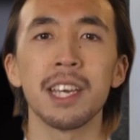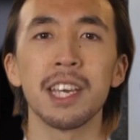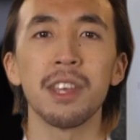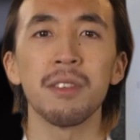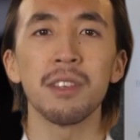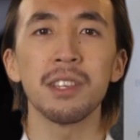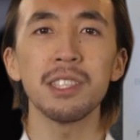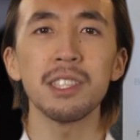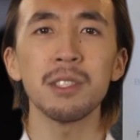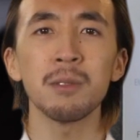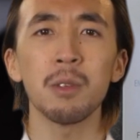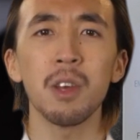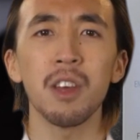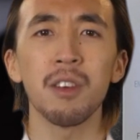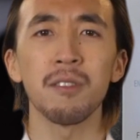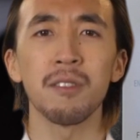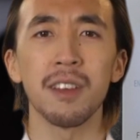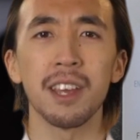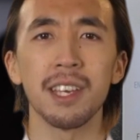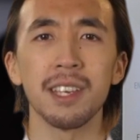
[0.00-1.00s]
Even small
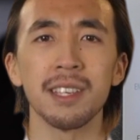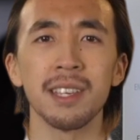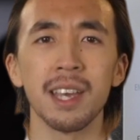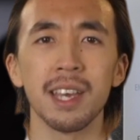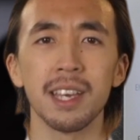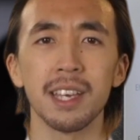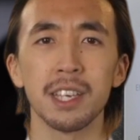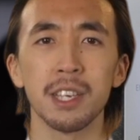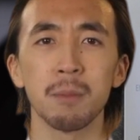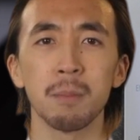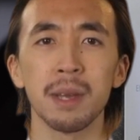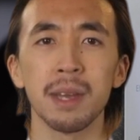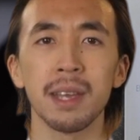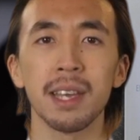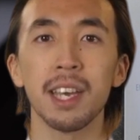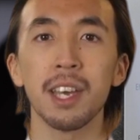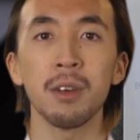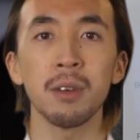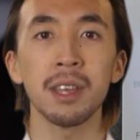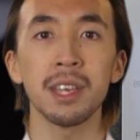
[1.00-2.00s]
things like keeping
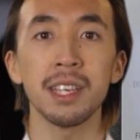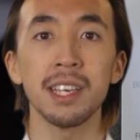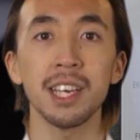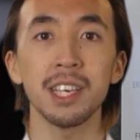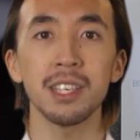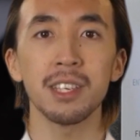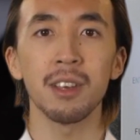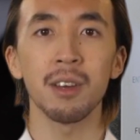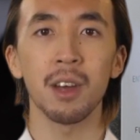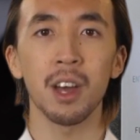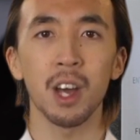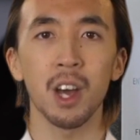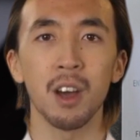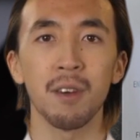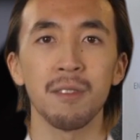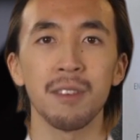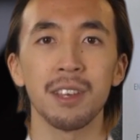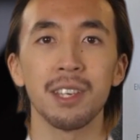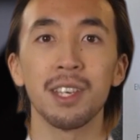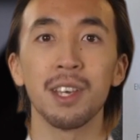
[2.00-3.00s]
the air conditioner
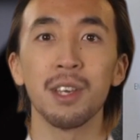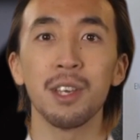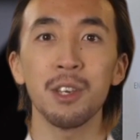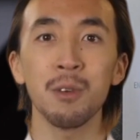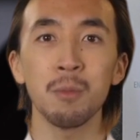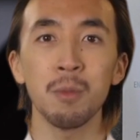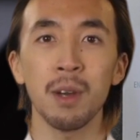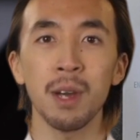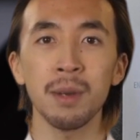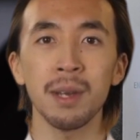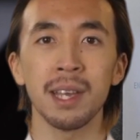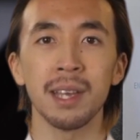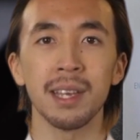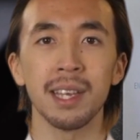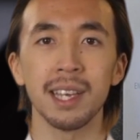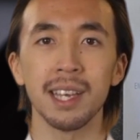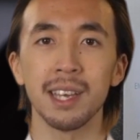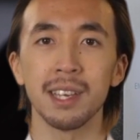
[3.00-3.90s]
off until you really need